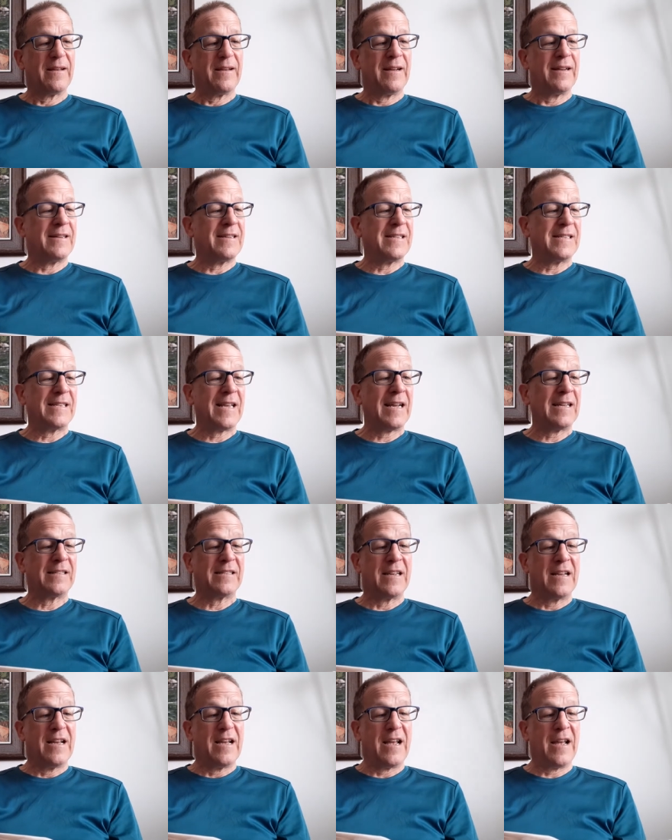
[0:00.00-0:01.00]
And he
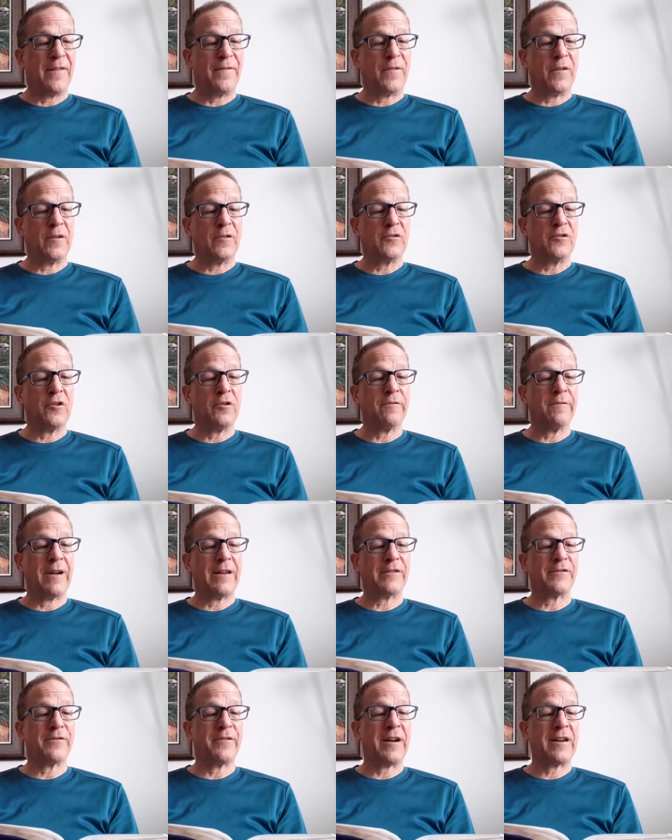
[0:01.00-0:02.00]
says, if there is no
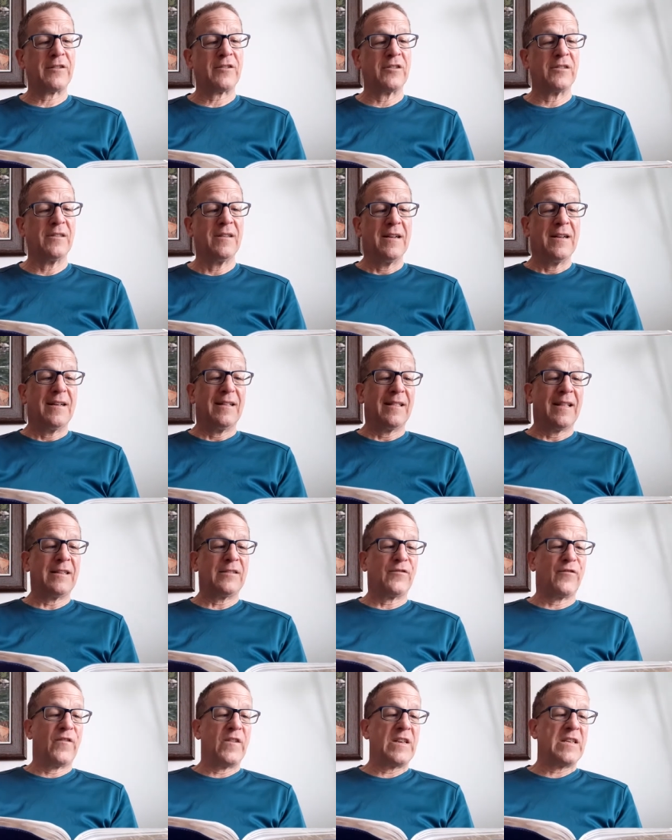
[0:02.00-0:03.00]
resurrection,
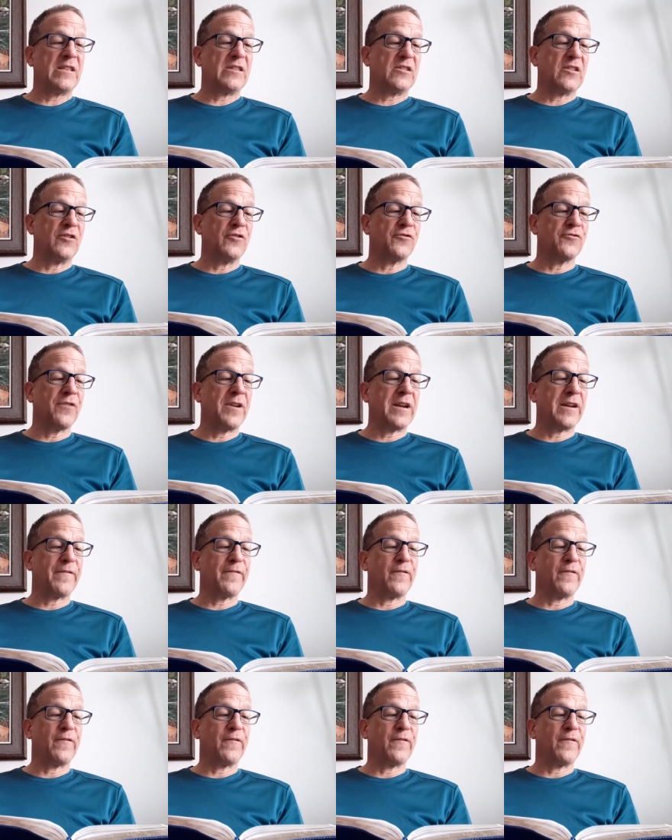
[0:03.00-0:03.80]
let's feast and drink,